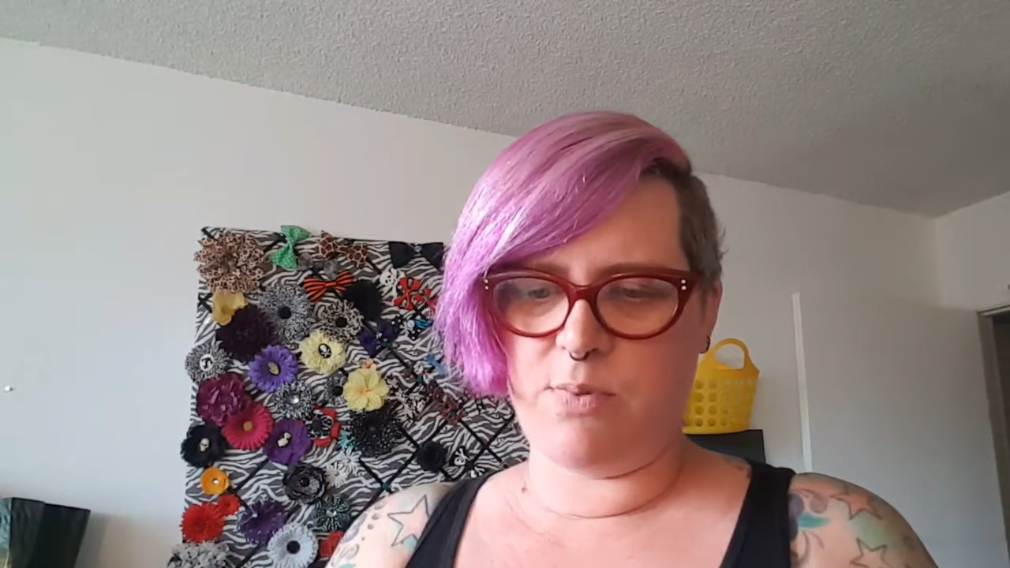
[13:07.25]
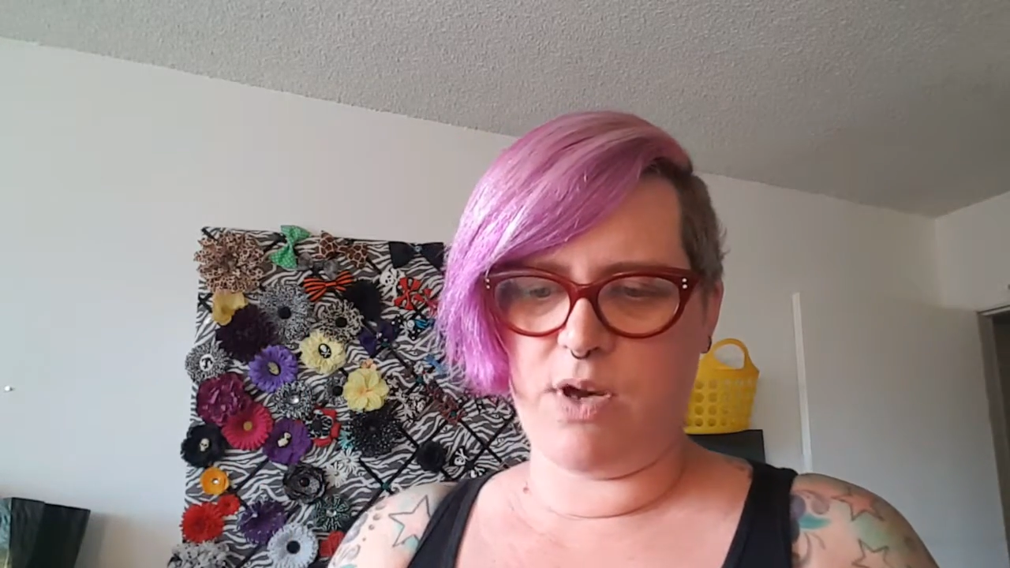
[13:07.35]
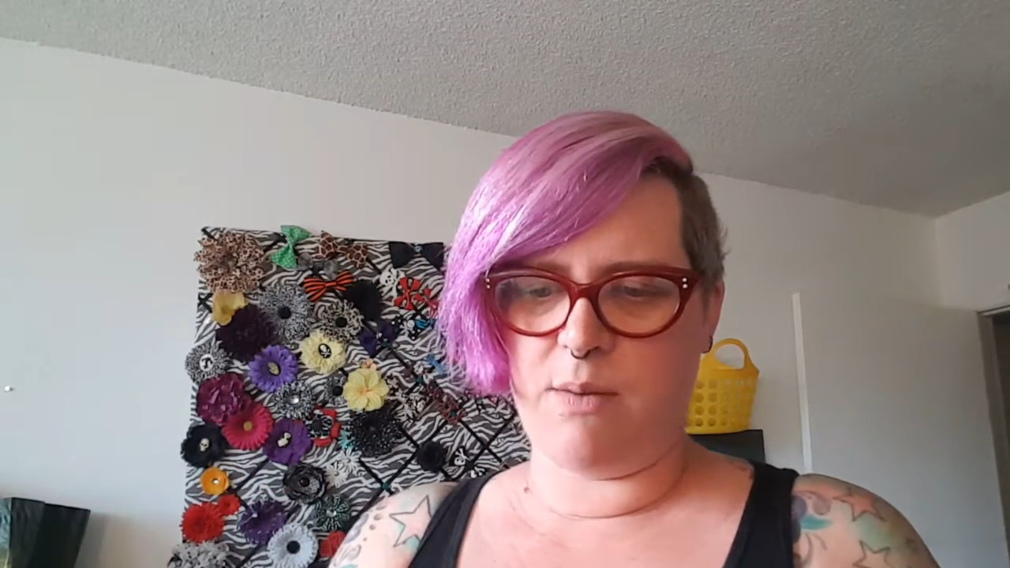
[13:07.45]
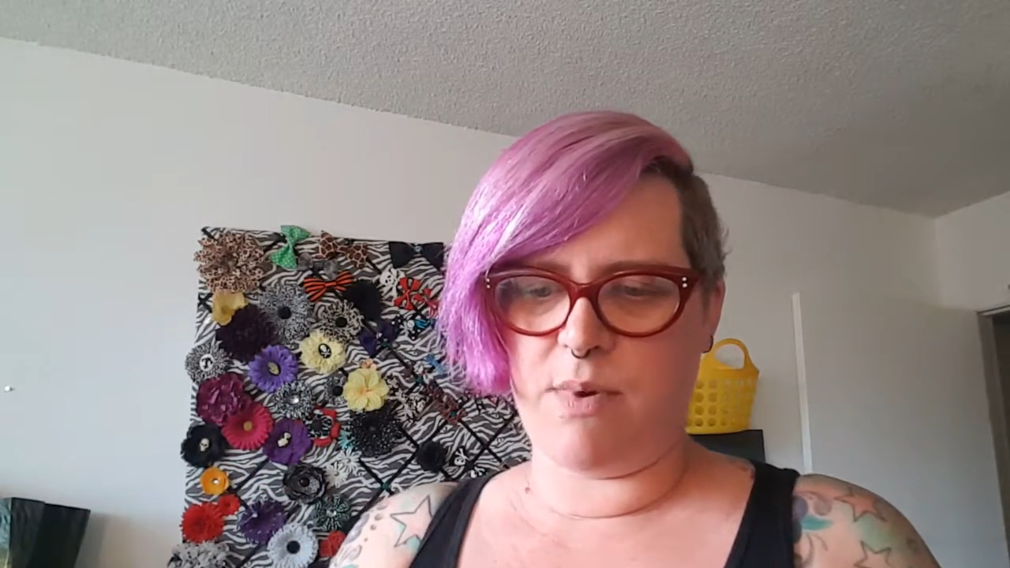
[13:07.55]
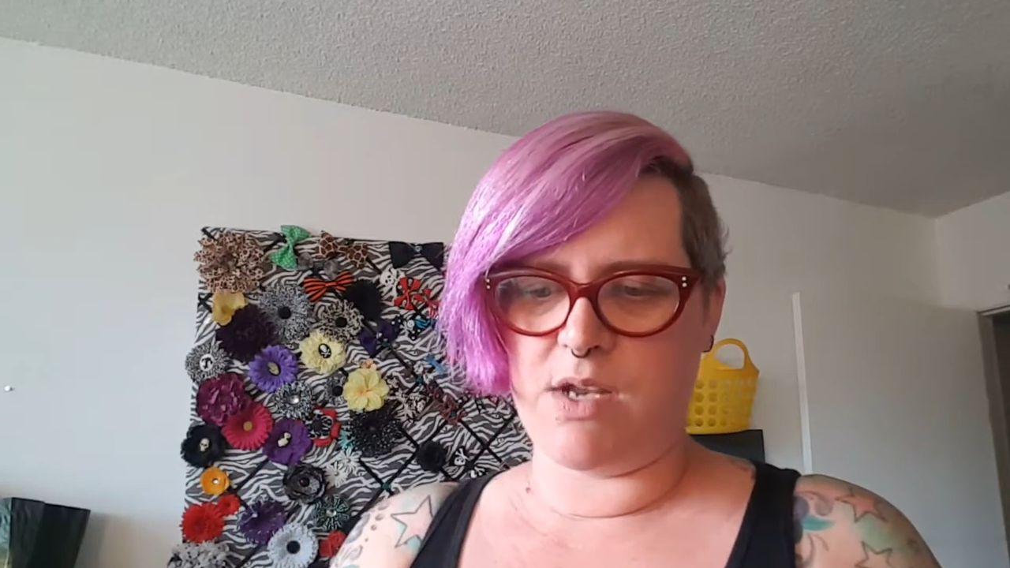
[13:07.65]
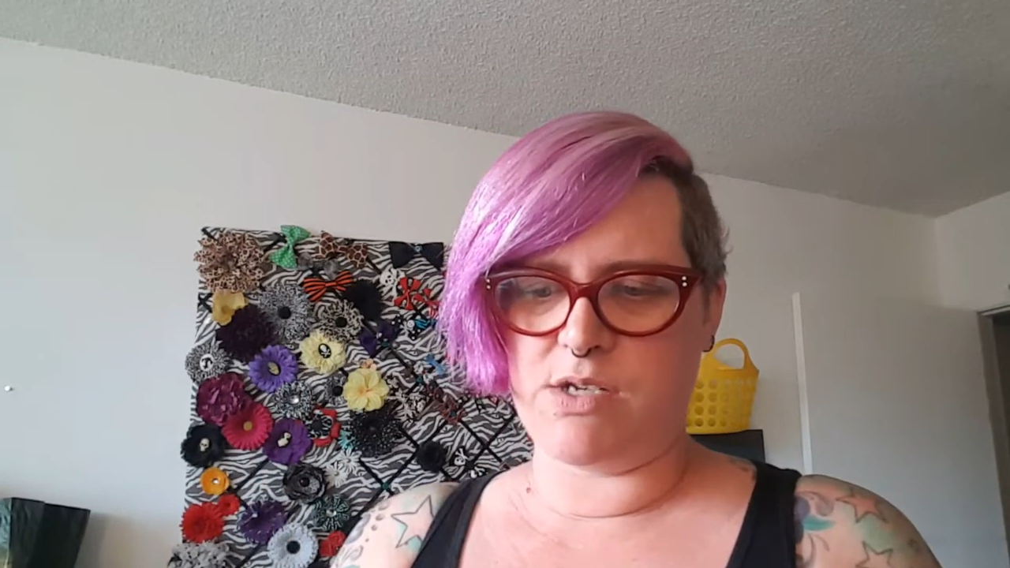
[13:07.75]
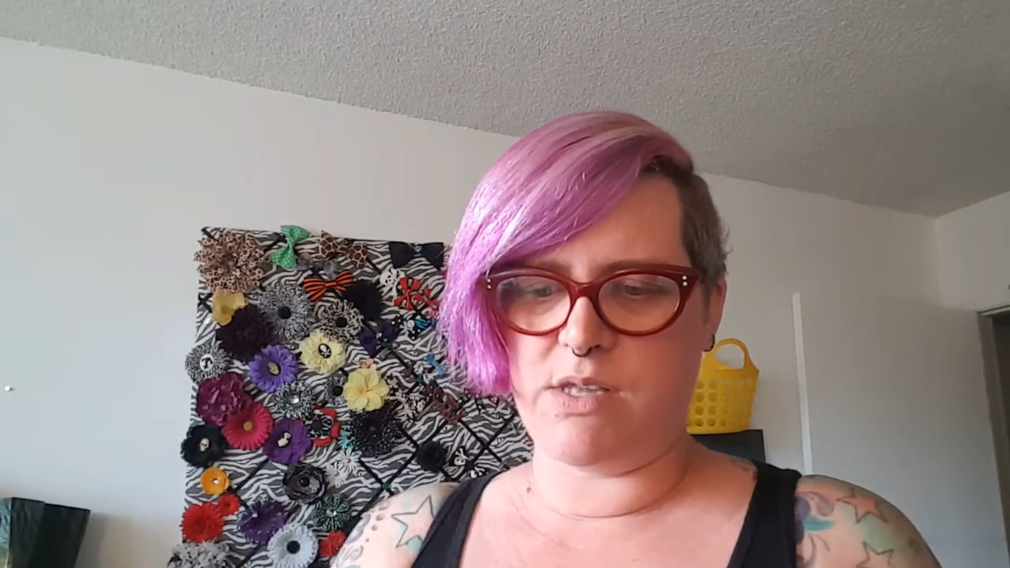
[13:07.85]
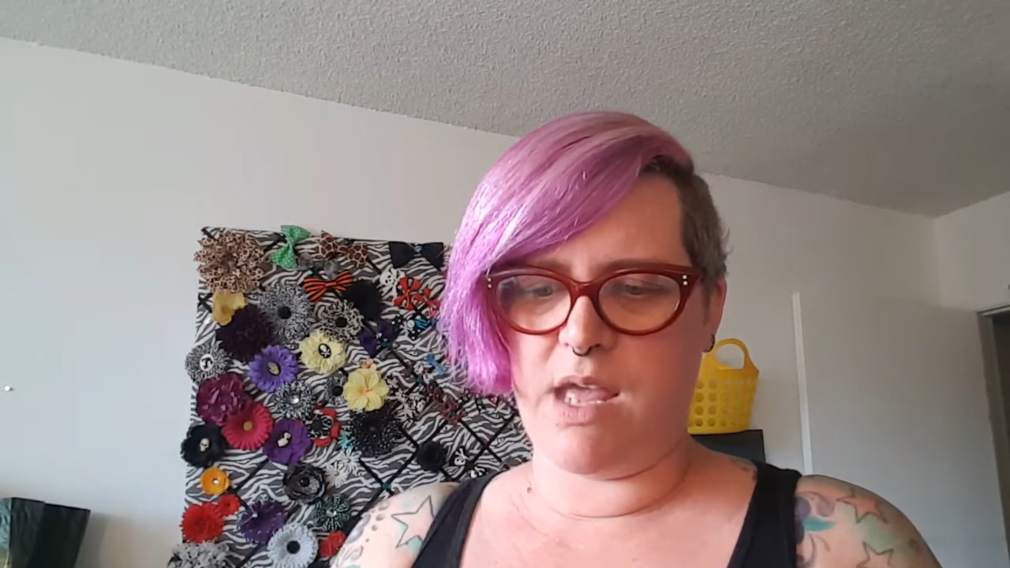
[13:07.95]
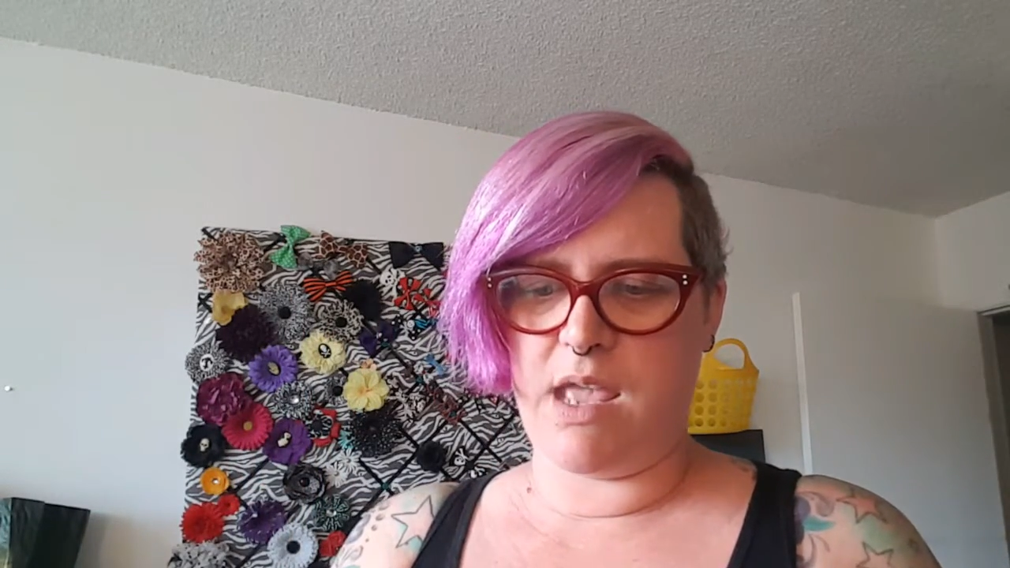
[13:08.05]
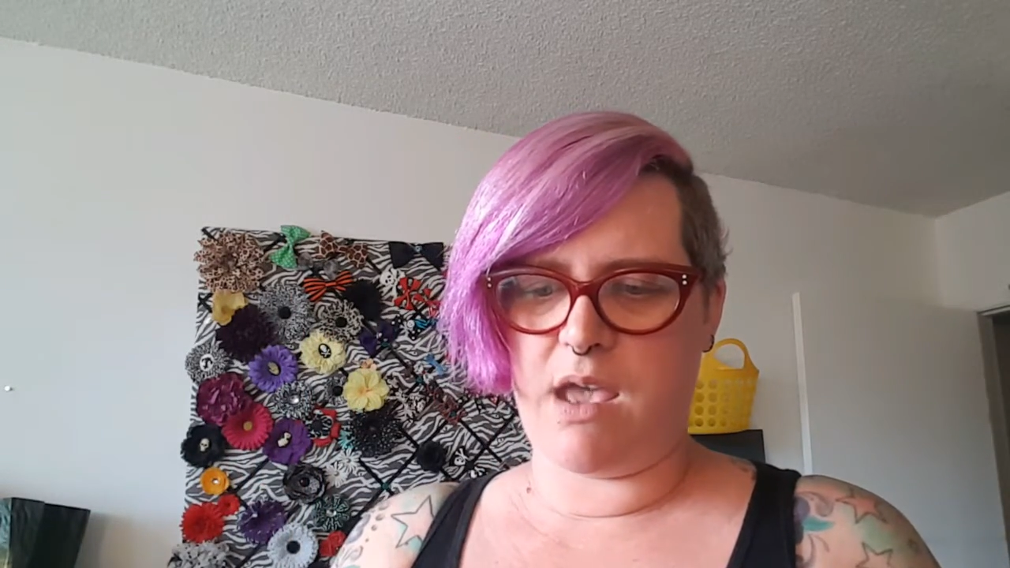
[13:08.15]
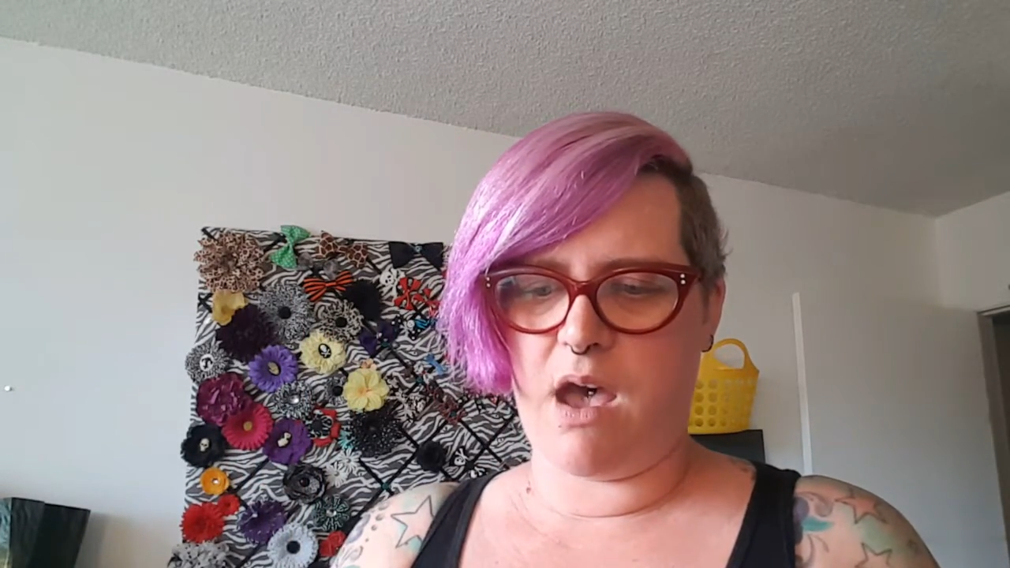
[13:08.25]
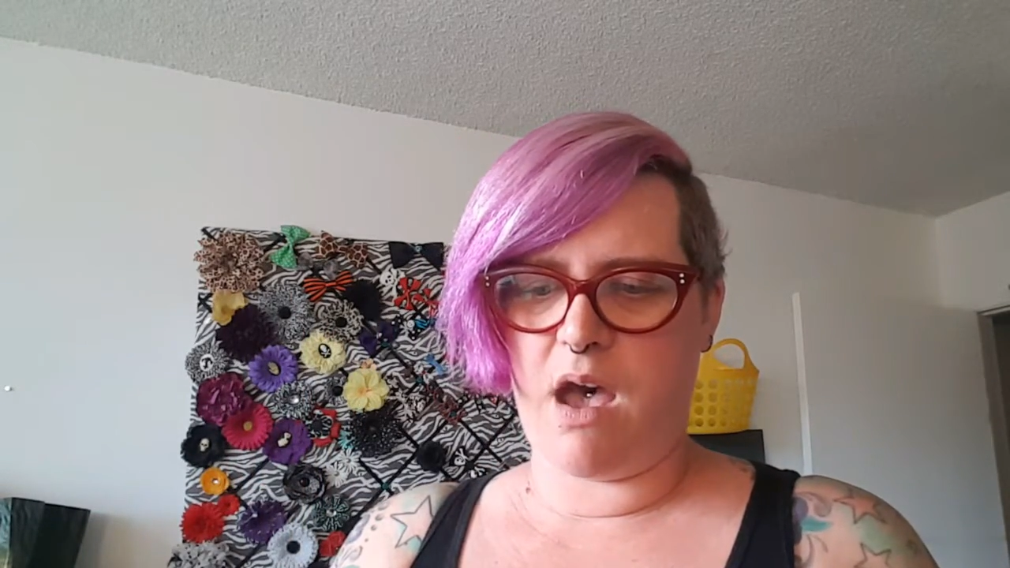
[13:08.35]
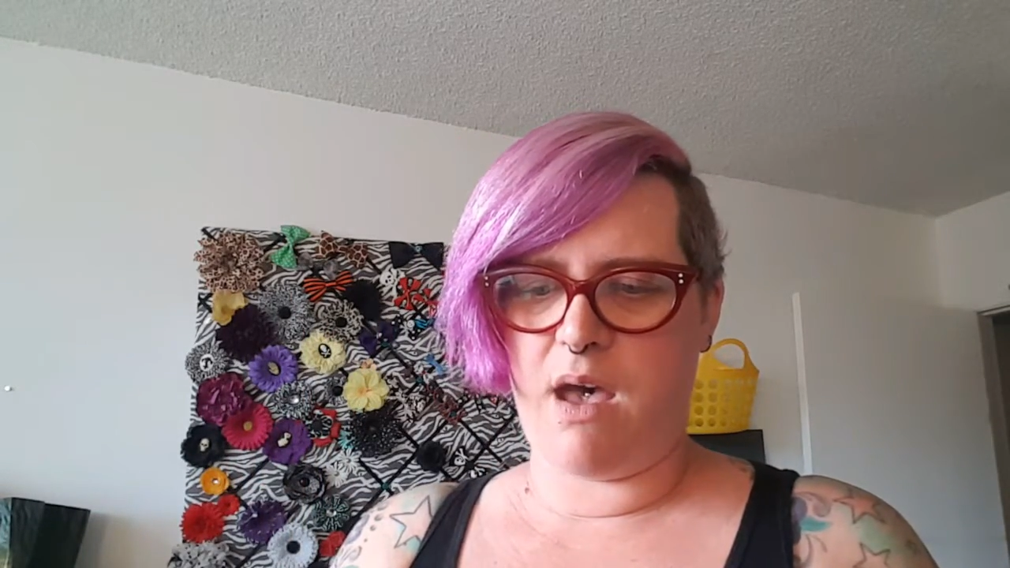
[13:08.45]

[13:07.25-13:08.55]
pretty much like